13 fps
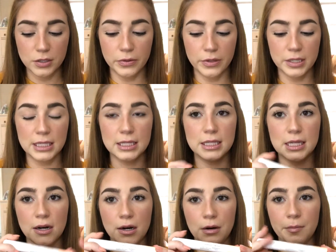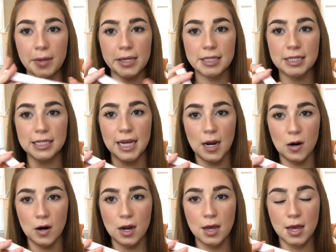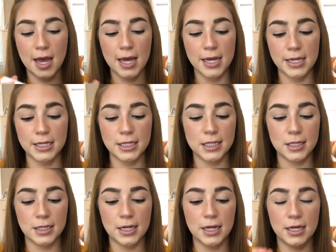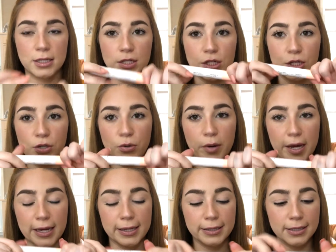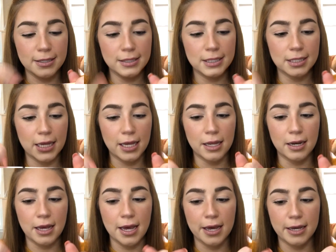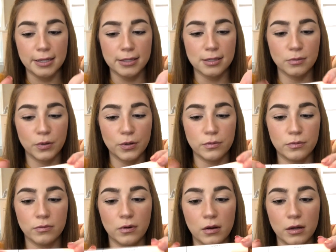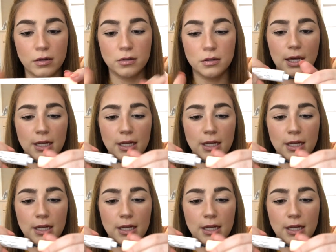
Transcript: So this is their mascara and it has two ends. It has, oh, wrong end.